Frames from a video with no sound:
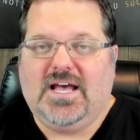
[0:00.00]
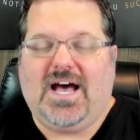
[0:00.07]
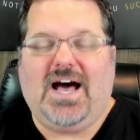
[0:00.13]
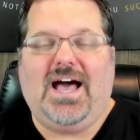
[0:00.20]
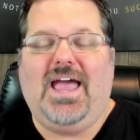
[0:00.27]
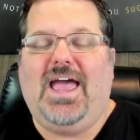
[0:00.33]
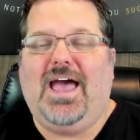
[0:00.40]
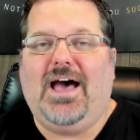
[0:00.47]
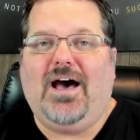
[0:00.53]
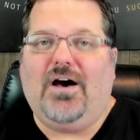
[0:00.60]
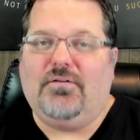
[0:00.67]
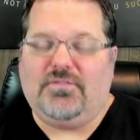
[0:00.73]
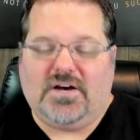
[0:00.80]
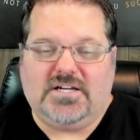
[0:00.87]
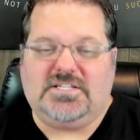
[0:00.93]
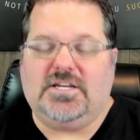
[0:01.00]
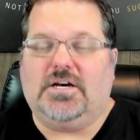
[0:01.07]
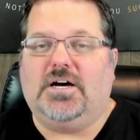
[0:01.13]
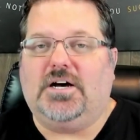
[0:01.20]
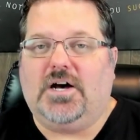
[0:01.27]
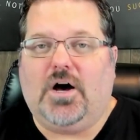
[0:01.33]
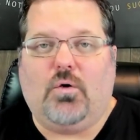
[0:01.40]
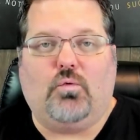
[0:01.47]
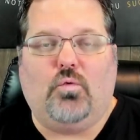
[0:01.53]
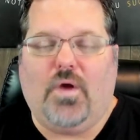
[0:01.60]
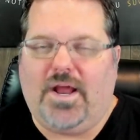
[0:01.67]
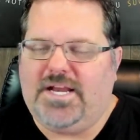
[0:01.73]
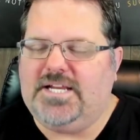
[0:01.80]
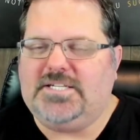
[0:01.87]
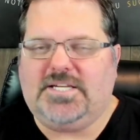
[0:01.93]
I have a
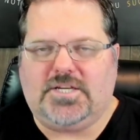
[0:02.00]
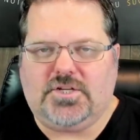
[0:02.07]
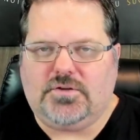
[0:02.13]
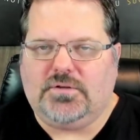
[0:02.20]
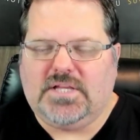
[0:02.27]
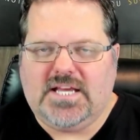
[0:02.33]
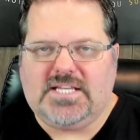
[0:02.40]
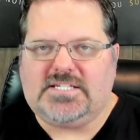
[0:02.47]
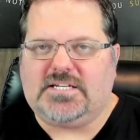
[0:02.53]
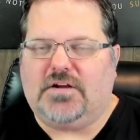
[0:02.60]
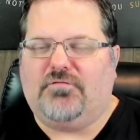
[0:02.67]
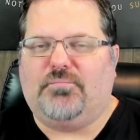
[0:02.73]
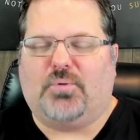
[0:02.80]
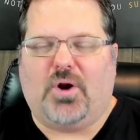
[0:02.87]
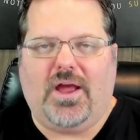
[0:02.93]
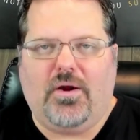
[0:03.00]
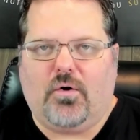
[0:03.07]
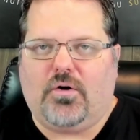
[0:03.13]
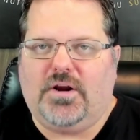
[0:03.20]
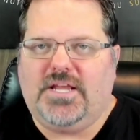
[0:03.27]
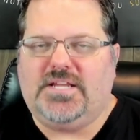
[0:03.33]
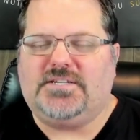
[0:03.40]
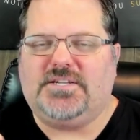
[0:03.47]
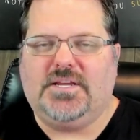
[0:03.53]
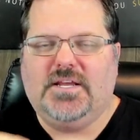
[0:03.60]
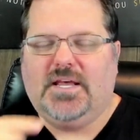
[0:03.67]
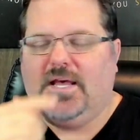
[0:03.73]
running to-do list of priorities.